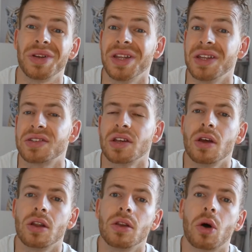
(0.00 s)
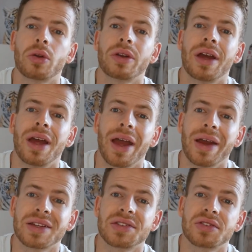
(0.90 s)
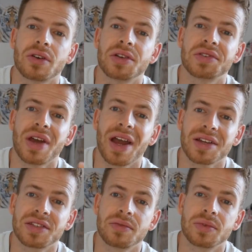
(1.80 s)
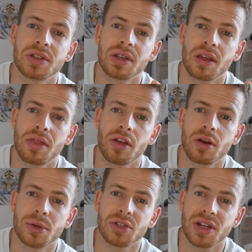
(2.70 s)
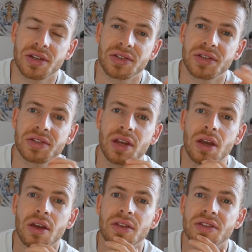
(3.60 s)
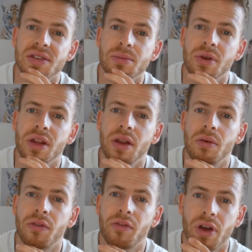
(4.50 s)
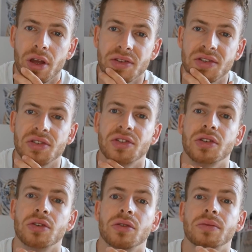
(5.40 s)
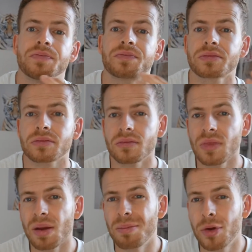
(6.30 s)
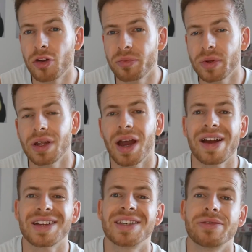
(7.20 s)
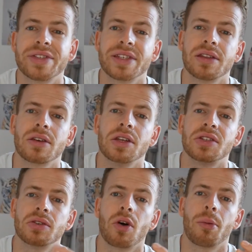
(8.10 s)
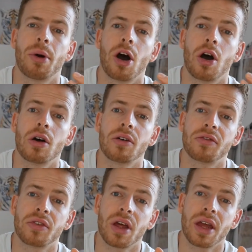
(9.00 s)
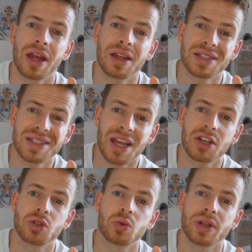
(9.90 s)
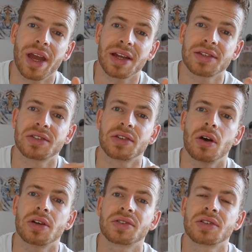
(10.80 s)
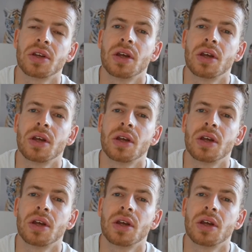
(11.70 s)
NEAT non exercise activity thermogenesis. This simply refers to movement activity that is not part of scheduled exercise.